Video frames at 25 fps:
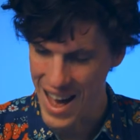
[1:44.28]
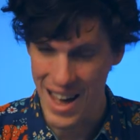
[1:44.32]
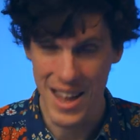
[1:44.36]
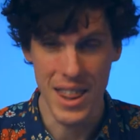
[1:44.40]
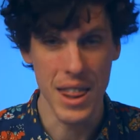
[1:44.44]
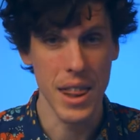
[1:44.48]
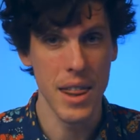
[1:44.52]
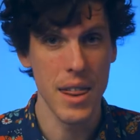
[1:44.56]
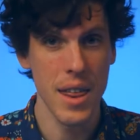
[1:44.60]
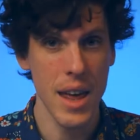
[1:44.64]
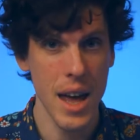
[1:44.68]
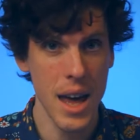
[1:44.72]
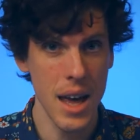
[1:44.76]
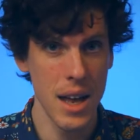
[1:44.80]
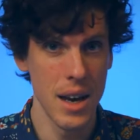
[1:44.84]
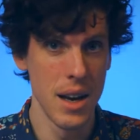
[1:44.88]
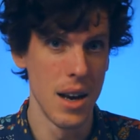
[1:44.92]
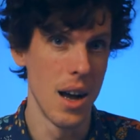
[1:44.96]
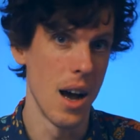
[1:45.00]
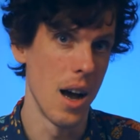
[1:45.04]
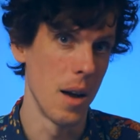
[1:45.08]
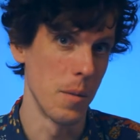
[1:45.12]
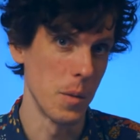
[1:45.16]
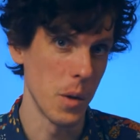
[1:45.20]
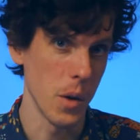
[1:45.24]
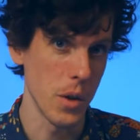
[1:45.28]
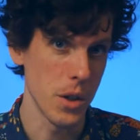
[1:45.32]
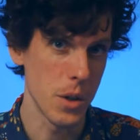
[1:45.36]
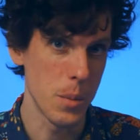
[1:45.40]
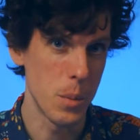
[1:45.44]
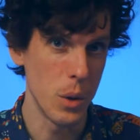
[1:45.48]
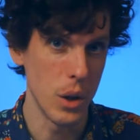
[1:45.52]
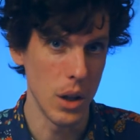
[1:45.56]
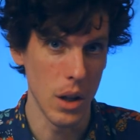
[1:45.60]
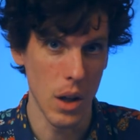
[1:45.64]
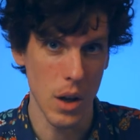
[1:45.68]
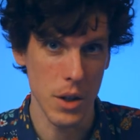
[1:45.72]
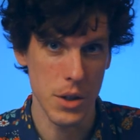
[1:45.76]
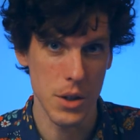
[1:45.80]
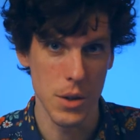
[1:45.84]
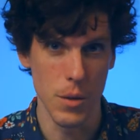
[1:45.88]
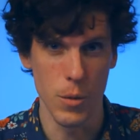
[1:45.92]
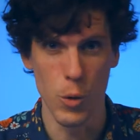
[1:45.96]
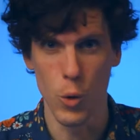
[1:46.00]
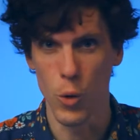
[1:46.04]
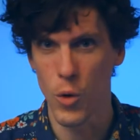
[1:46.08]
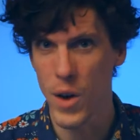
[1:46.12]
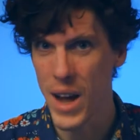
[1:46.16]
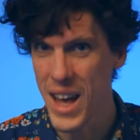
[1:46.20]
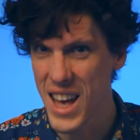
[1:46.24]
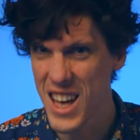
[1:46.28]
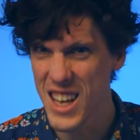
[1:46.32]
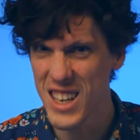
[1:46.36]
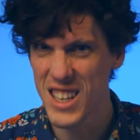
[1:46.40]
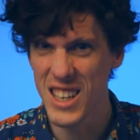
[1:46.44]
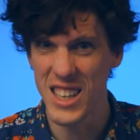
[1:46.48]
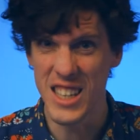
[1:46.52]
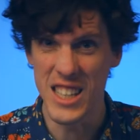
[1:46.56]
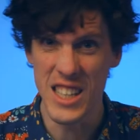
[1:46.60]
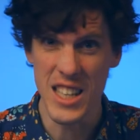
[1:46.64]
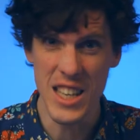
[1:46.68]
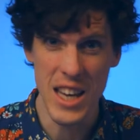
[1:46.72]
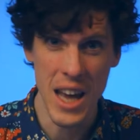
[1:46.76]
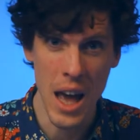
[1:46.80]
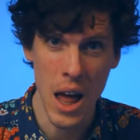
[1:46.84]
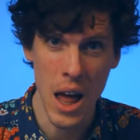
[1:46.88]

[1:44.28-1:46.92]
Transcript: And then I'm going to put lots of red and